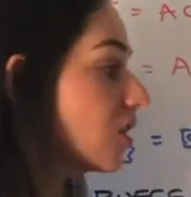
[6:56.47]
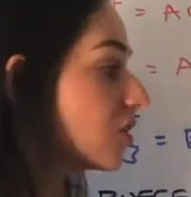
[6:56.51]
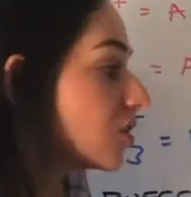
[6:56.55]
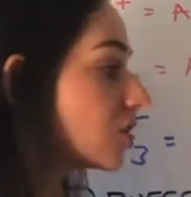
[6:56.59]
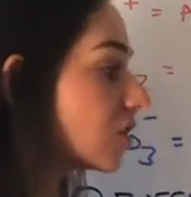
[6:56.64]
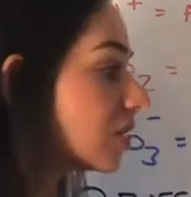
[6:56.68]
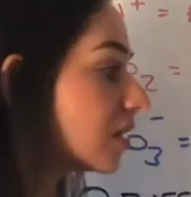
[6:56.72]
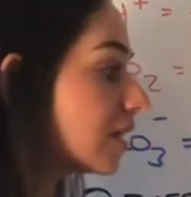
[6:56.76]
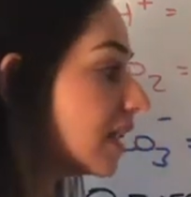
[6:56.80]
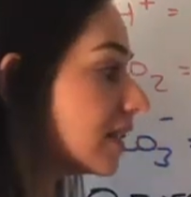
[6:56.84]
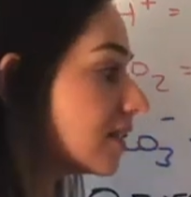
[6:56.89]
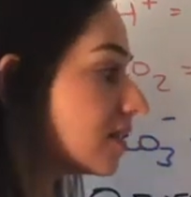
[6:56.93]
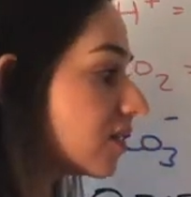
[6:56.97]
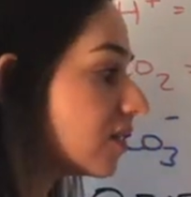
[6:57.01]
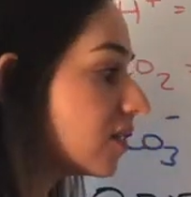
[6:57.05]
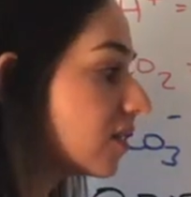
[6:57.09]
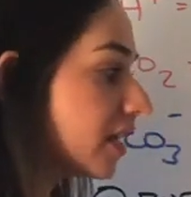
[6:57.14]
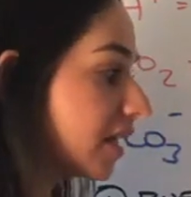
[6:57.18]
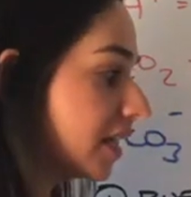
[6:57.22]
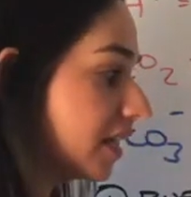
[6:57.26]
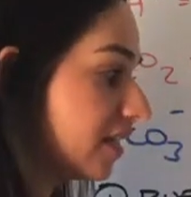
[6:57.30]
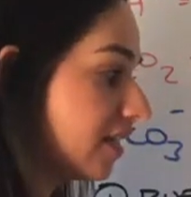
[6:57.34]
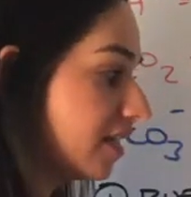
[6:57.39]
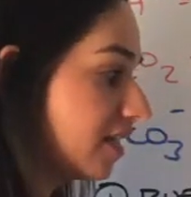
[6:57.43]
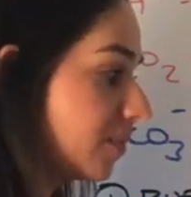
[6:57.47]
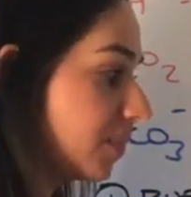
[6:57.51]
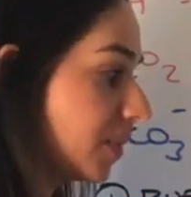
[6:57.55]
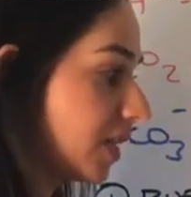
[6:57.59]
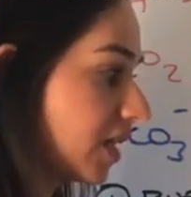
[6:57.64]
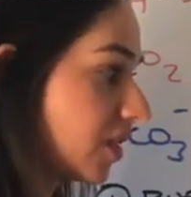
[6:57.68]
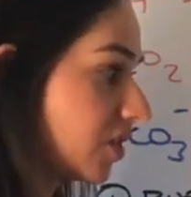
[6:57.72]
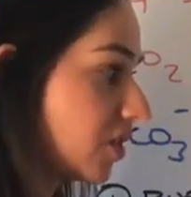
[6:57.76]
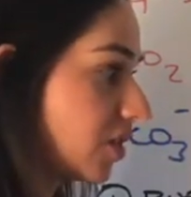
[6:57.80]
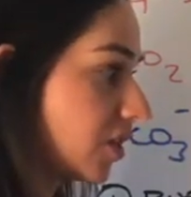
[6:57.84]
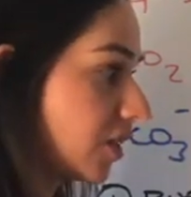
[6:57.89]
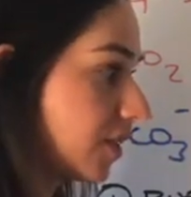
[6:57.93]
So let's look at this
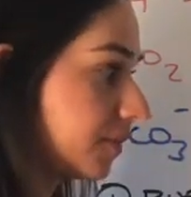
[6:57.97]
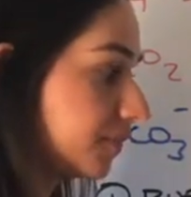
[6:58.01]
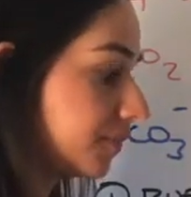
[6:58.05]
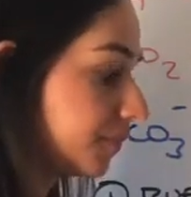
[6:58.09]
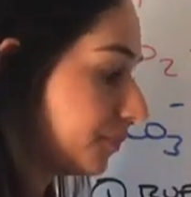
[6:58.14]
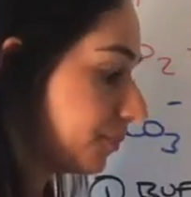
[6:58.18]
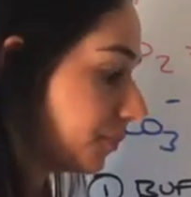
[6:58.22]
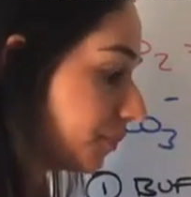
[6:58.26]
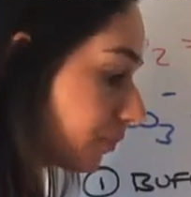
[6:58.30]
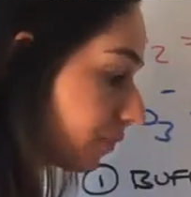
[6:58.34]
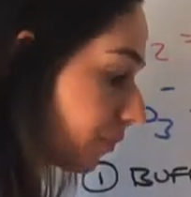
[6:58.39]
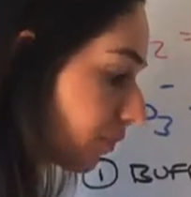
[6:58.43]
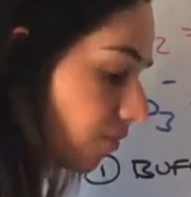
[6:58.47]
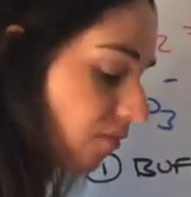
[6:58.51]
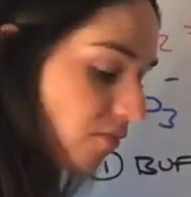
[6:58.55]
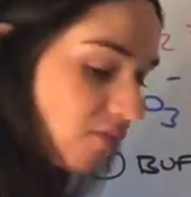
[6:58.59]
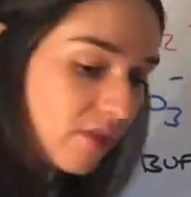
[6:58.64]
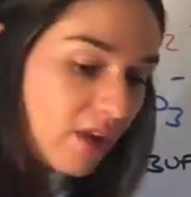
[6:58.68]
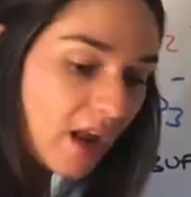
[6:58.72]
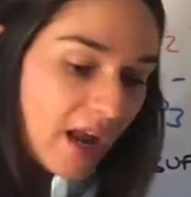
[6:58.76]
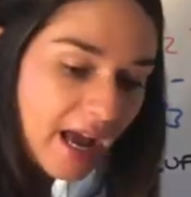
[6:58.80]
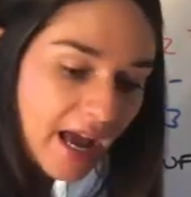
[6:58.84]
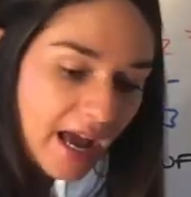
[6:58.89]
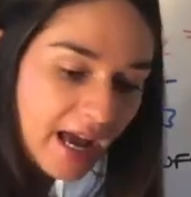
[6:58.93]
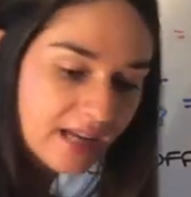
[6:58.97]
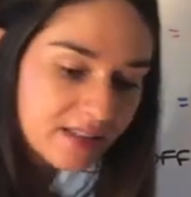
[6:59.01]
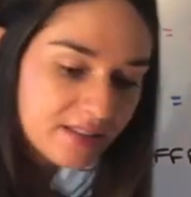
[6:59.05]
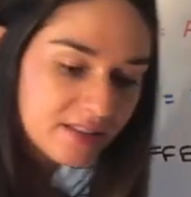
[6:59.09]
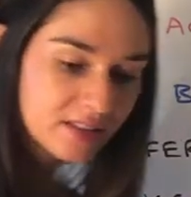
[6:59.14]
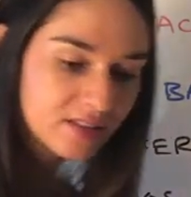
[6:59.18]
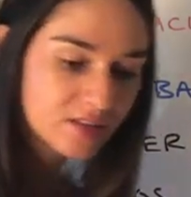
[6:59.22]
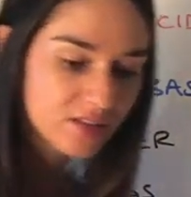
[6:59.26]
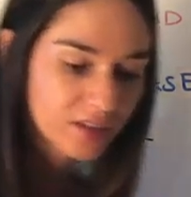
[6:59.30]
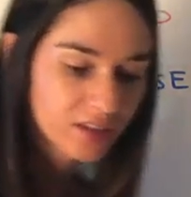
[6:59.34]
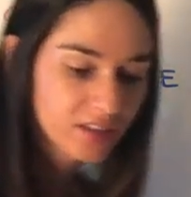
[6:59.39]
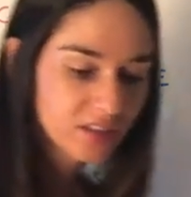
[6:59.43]
picture.
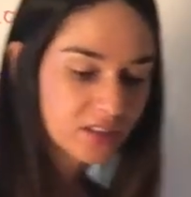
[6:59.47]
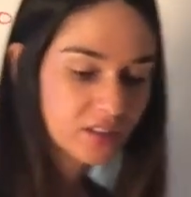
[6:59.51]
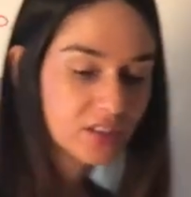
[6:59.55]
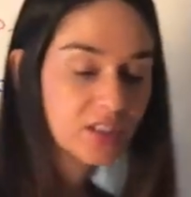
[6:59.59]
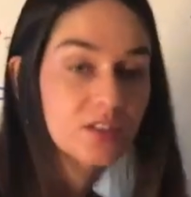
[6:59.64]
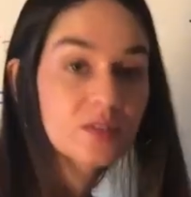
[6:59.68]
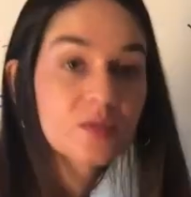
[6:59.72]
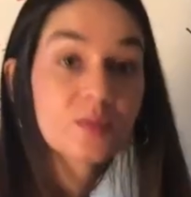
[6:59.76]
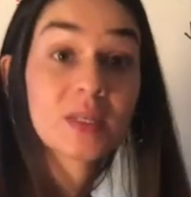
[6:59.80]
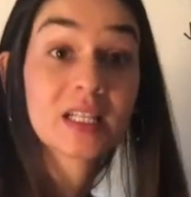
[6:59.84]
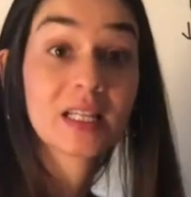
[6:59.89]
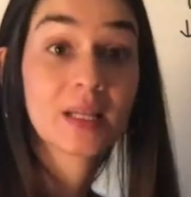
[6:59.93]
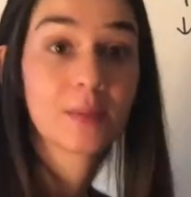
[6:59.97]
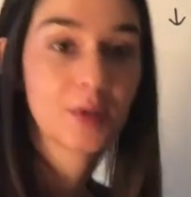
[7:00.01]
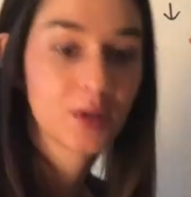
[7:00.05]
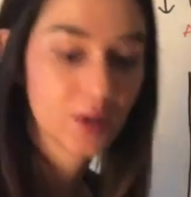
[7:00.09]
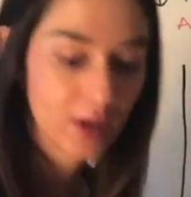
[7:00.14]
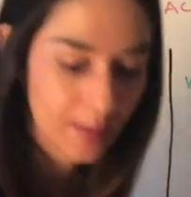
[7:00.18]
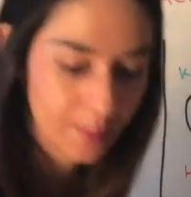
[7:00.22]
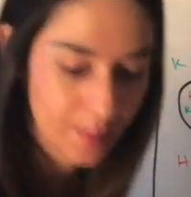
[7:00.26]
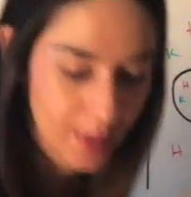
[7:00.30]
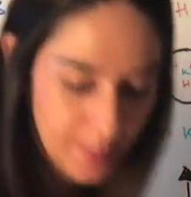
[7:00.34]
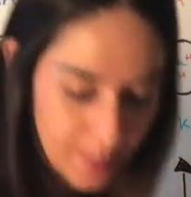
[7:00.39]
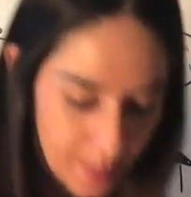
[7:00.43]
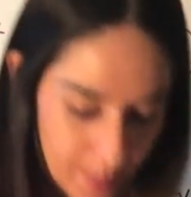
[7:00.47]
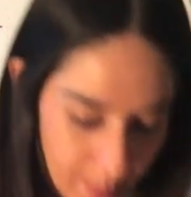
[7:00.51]
Let me grab